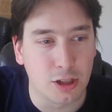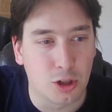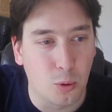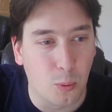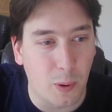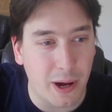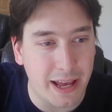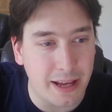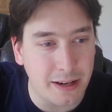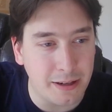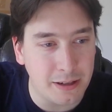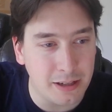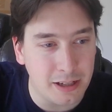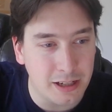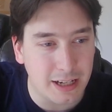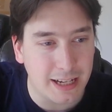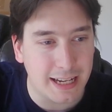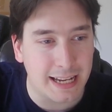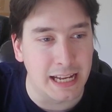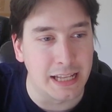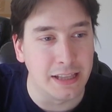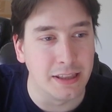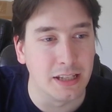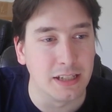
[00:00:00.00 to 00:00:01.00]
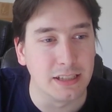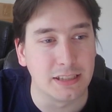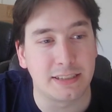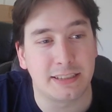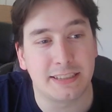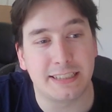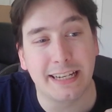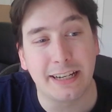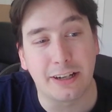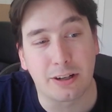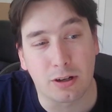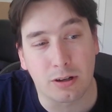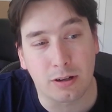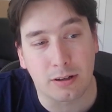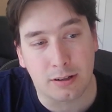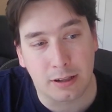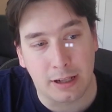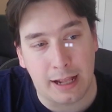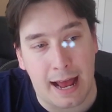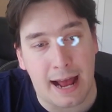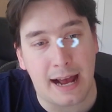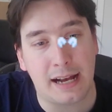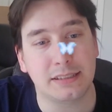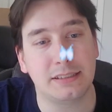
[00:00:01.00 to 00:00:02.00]
Gwyn in the Seeker
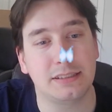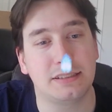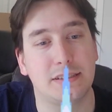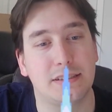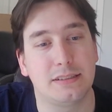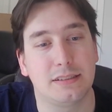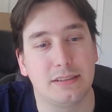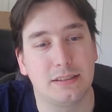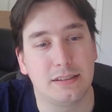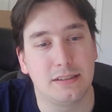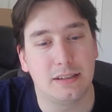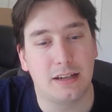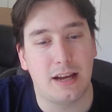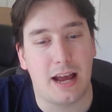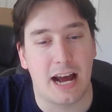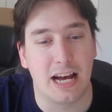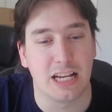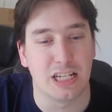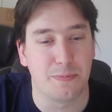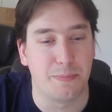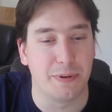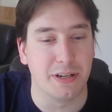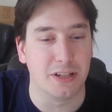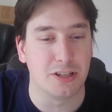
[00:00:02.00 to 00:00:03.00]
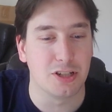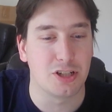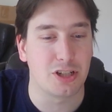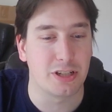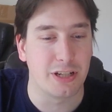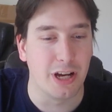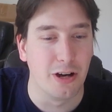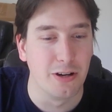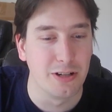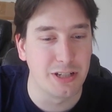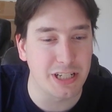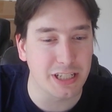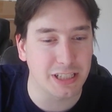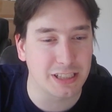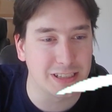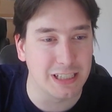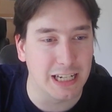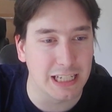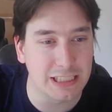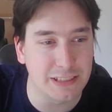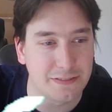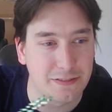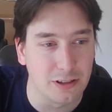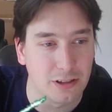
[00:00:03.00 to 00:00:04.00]
class has been so
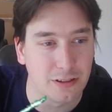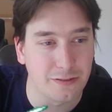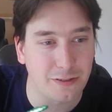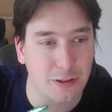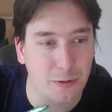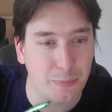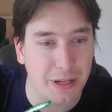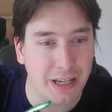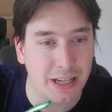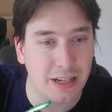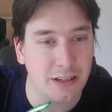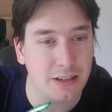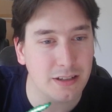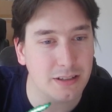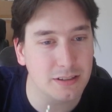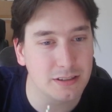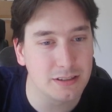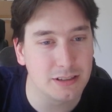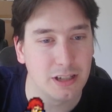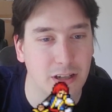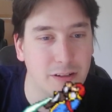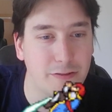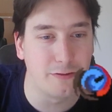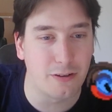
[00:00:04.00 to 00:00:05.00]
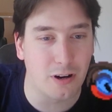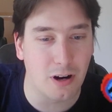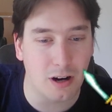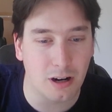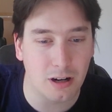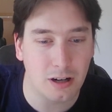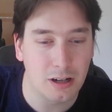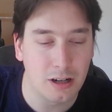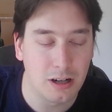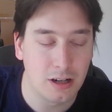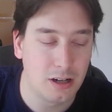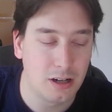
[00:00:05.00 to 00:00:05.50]
successful for me so far.